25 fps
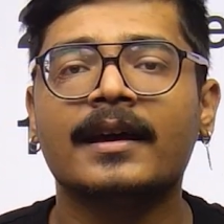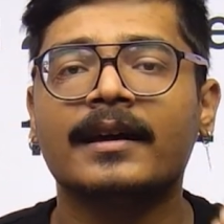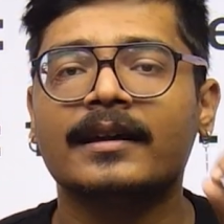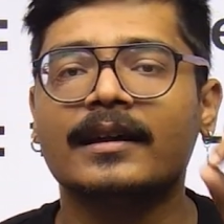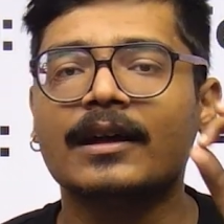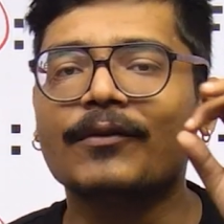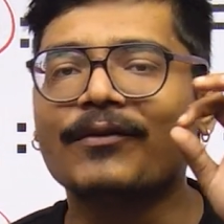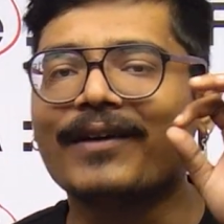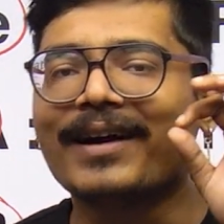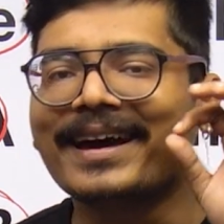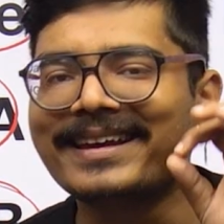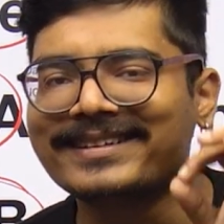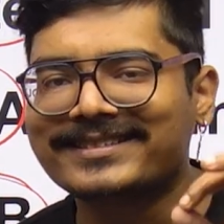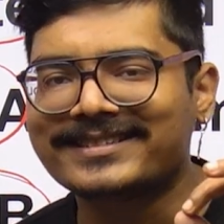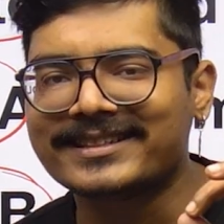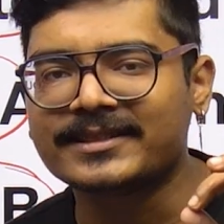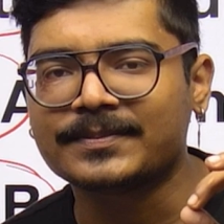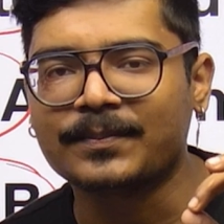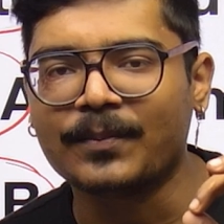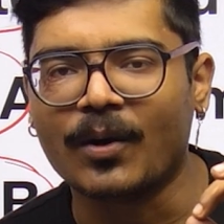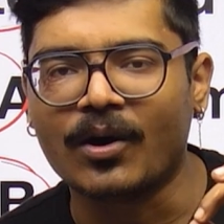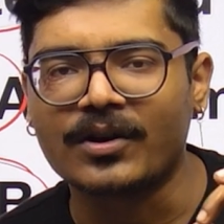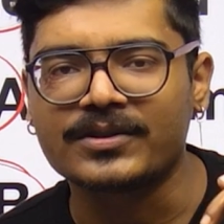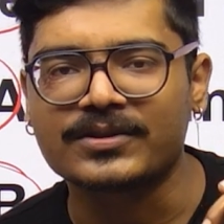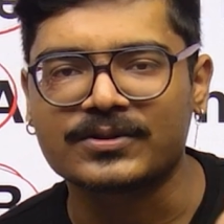Now, why is this
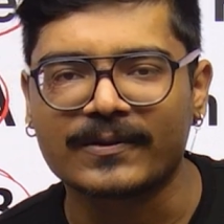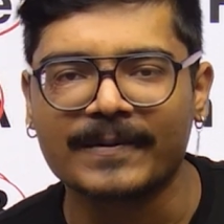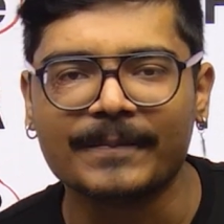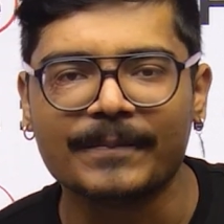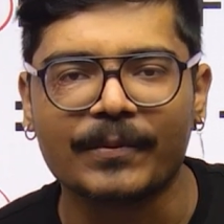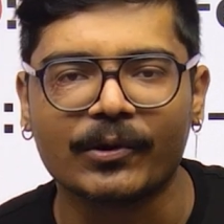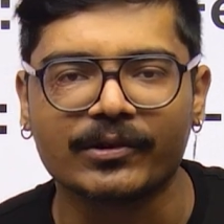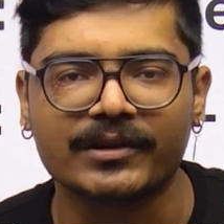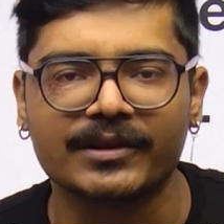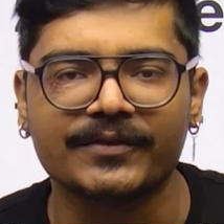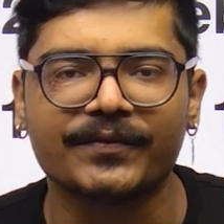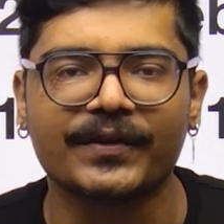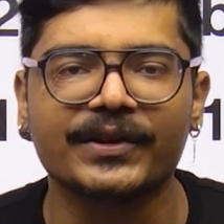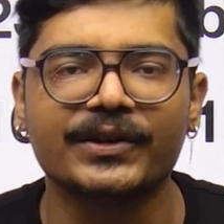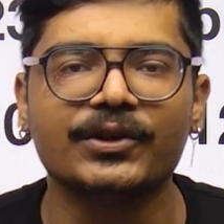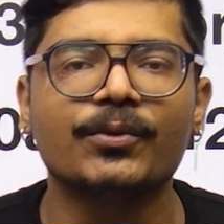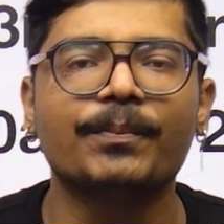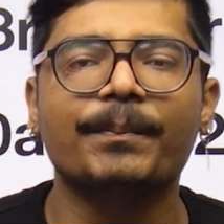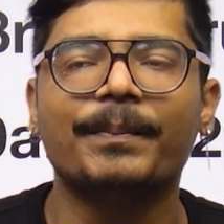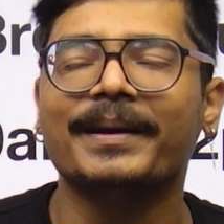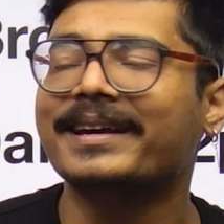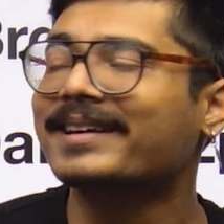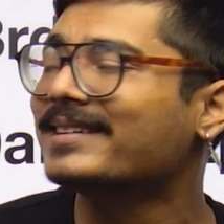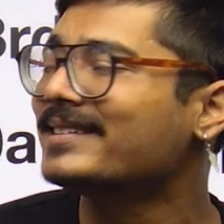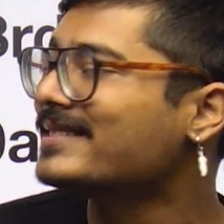mock so important for you?
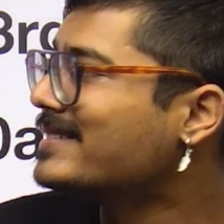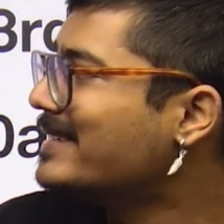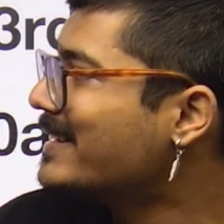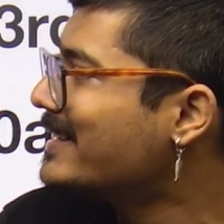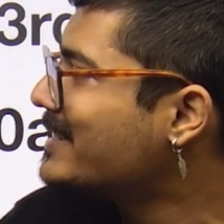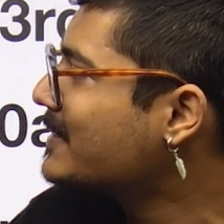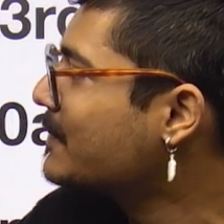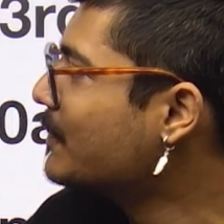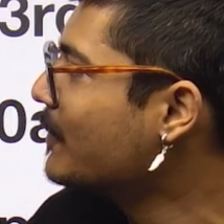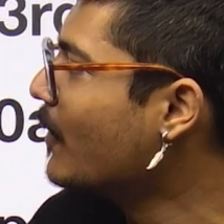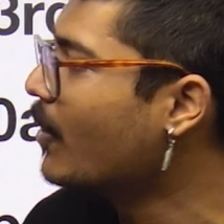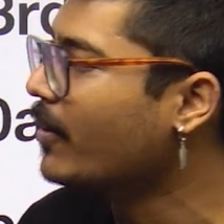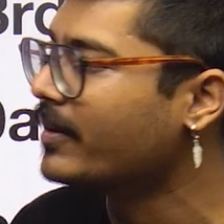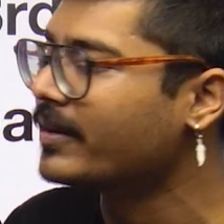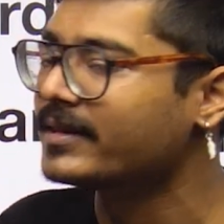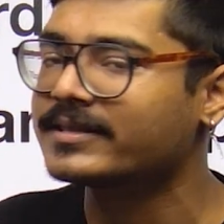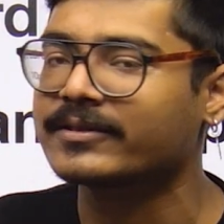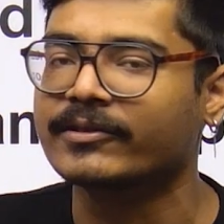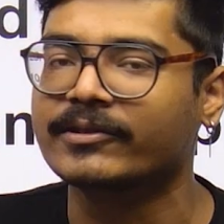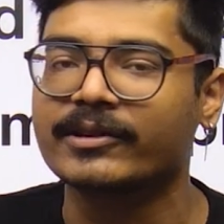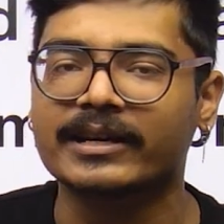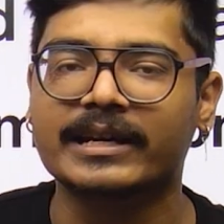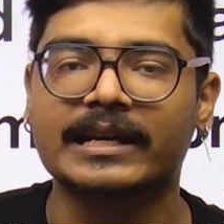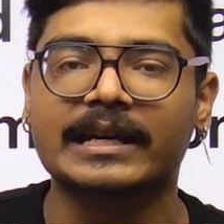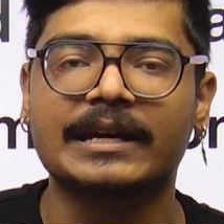Because this mock is
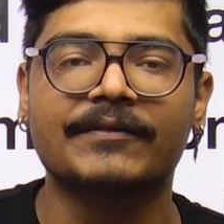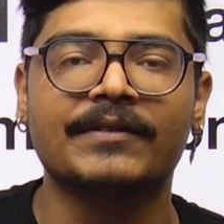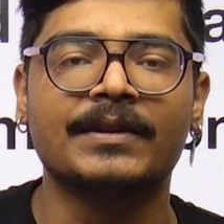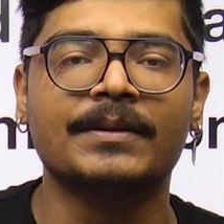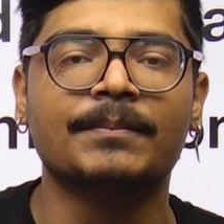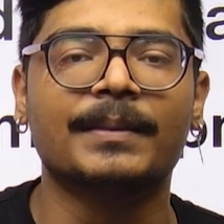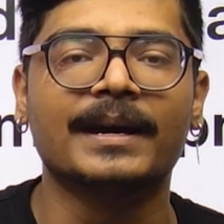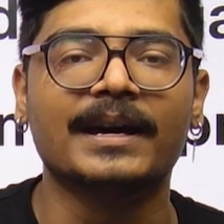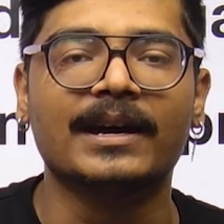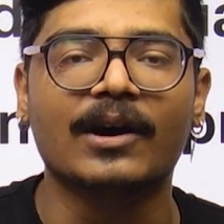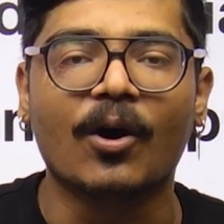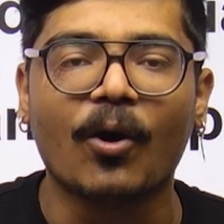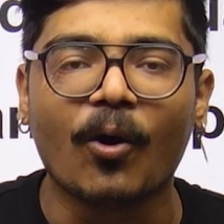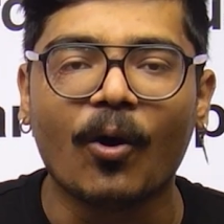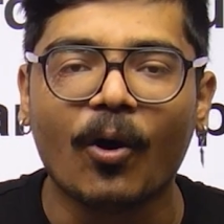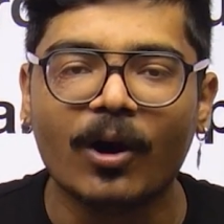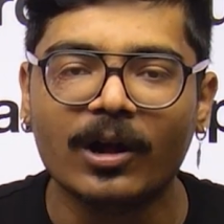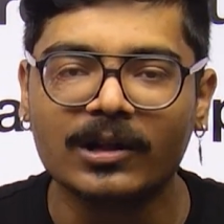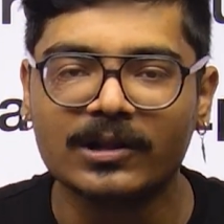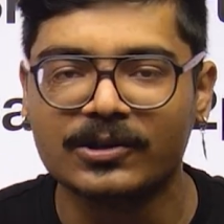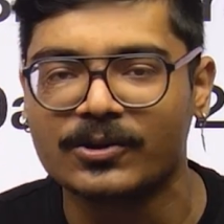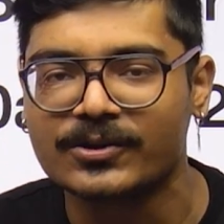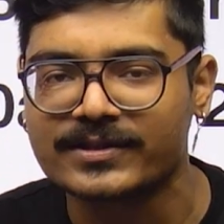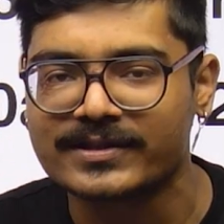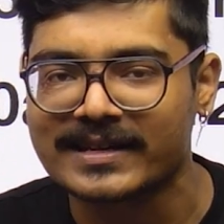going to be given by
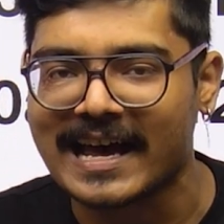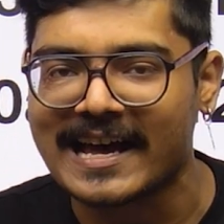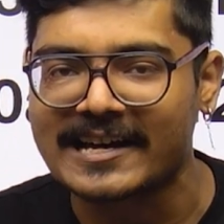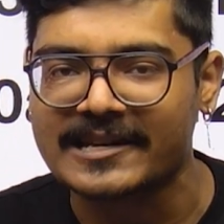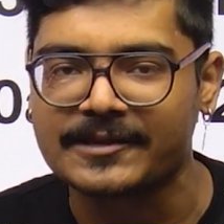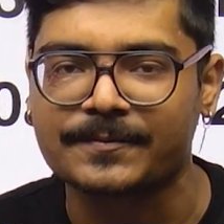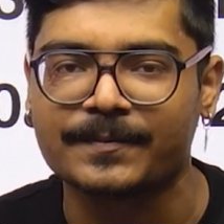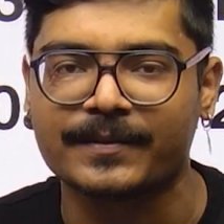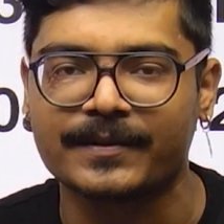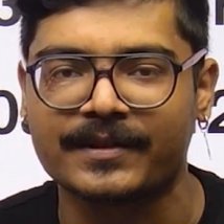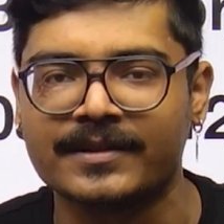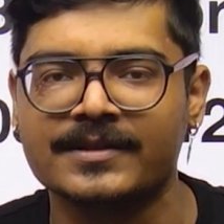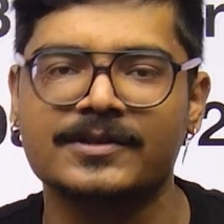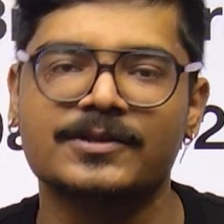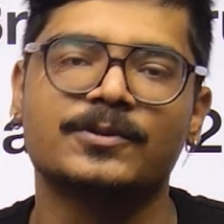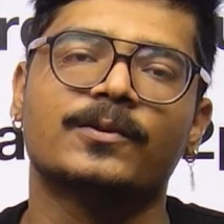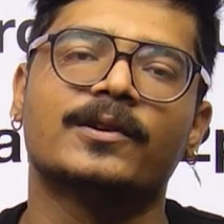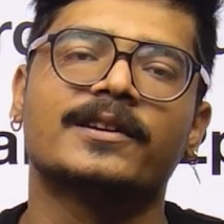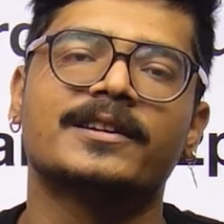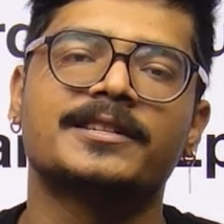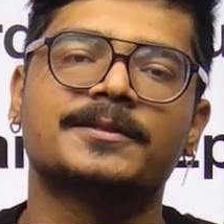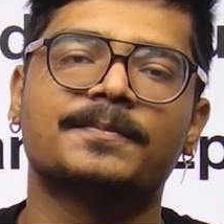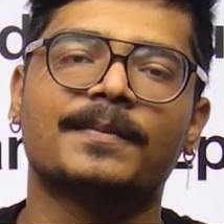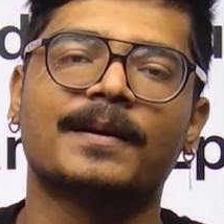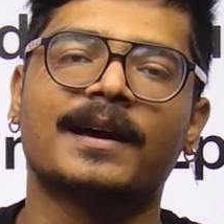all those aspirants who are
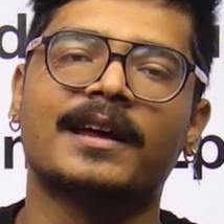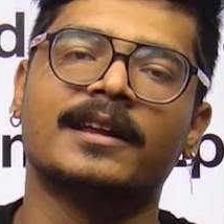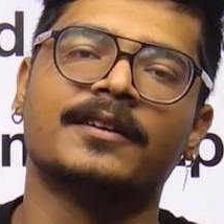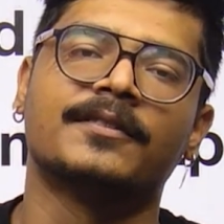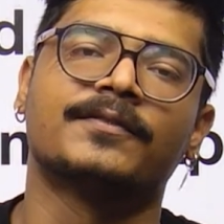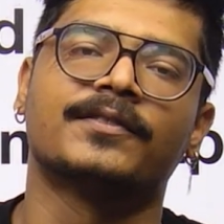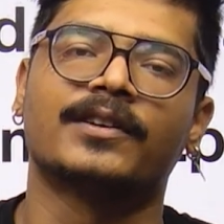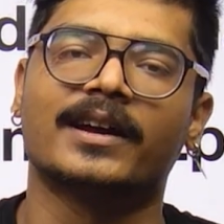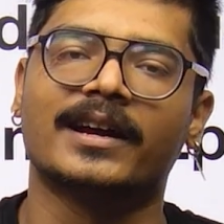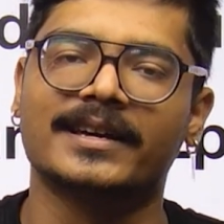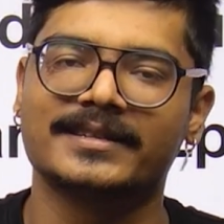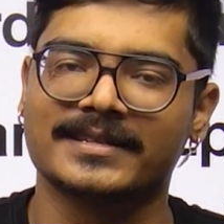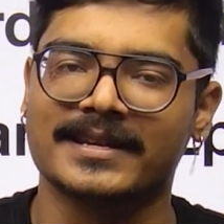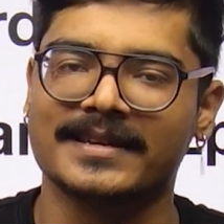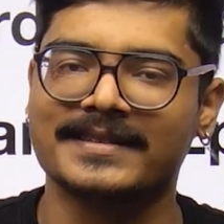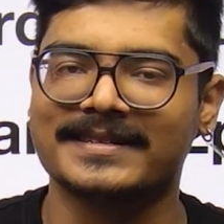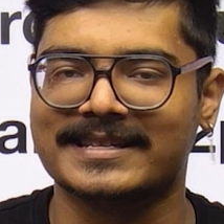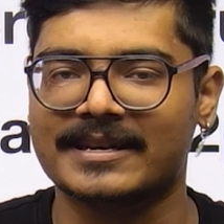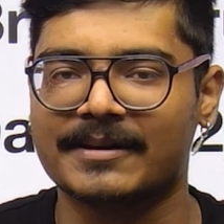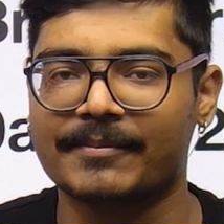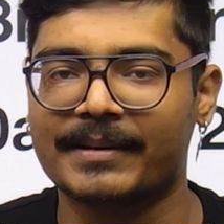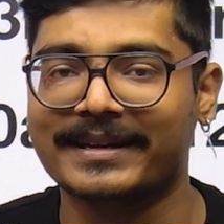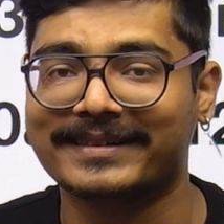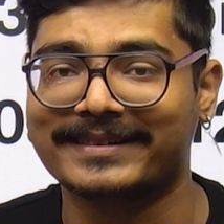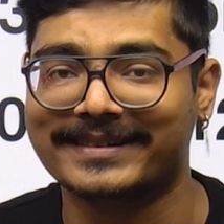aspiring for ISI and
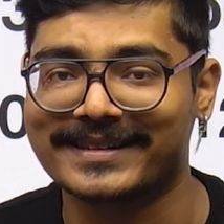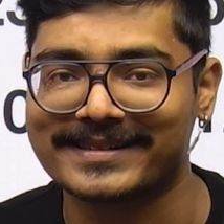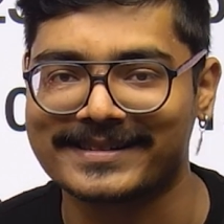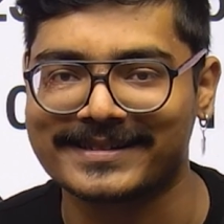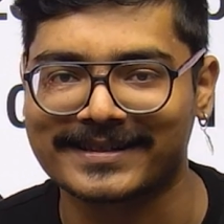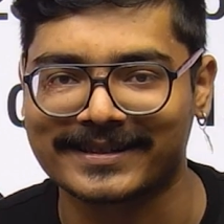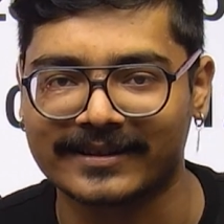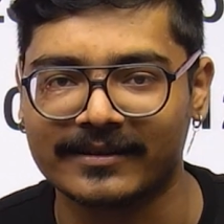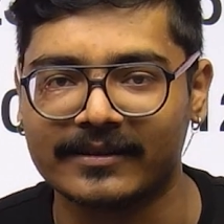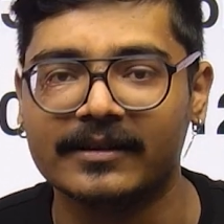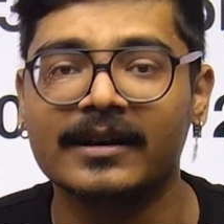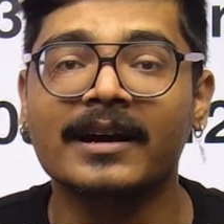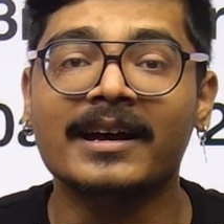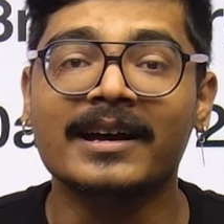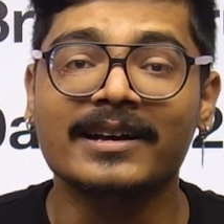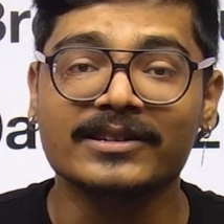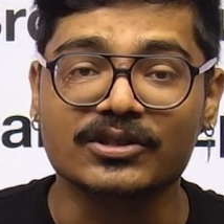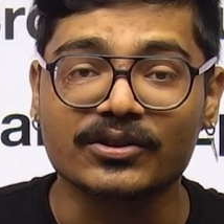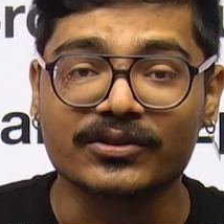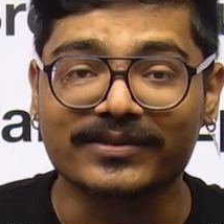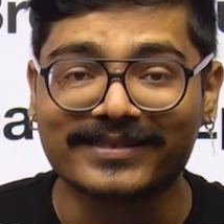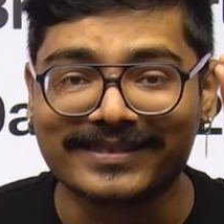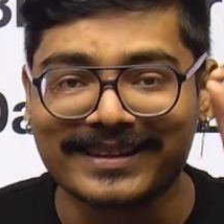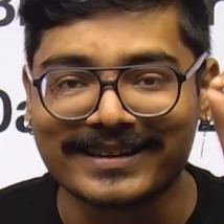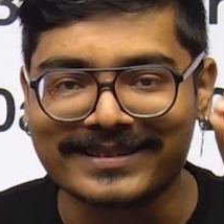CMI this year. So
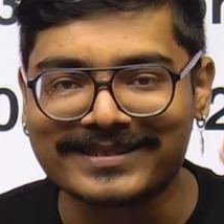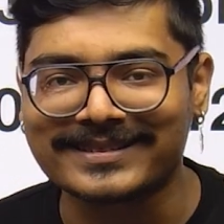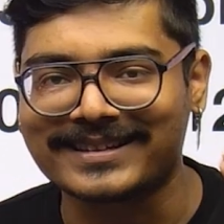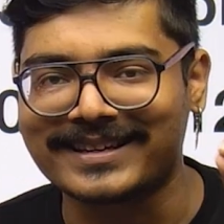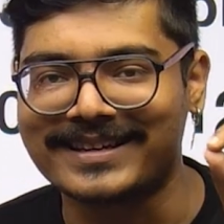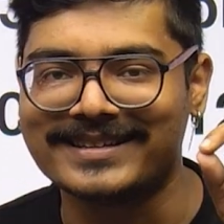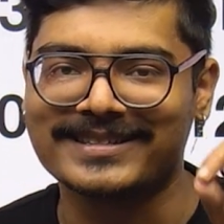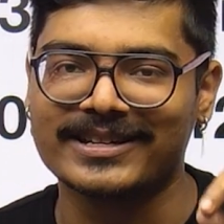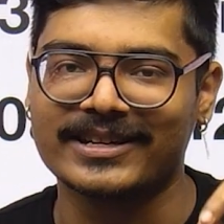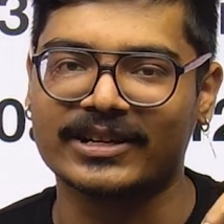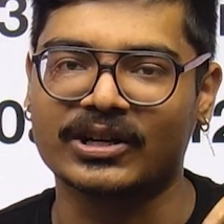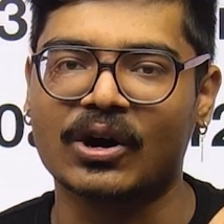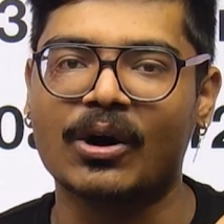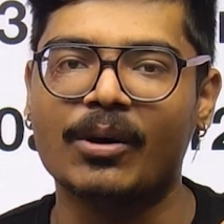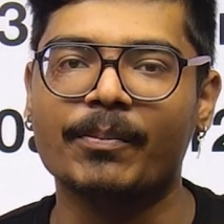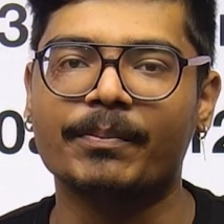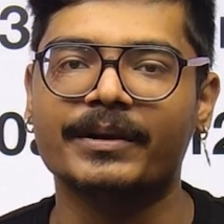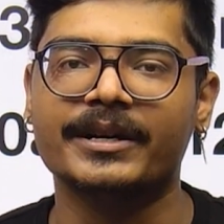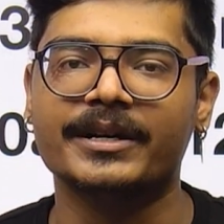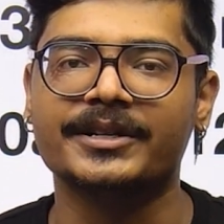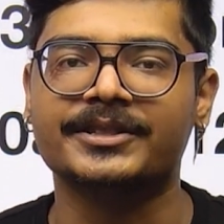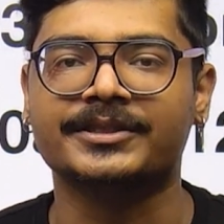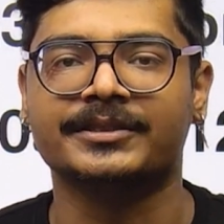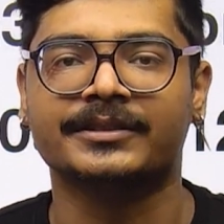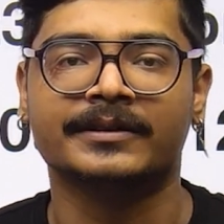this is your
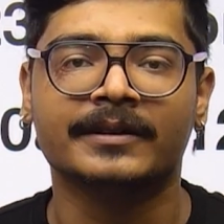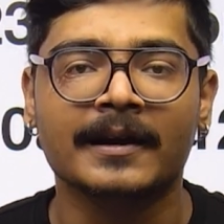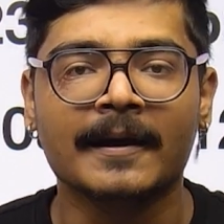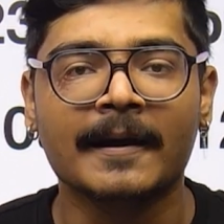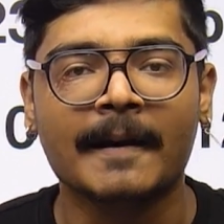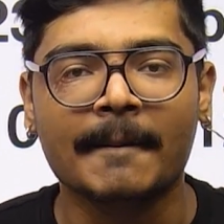competition.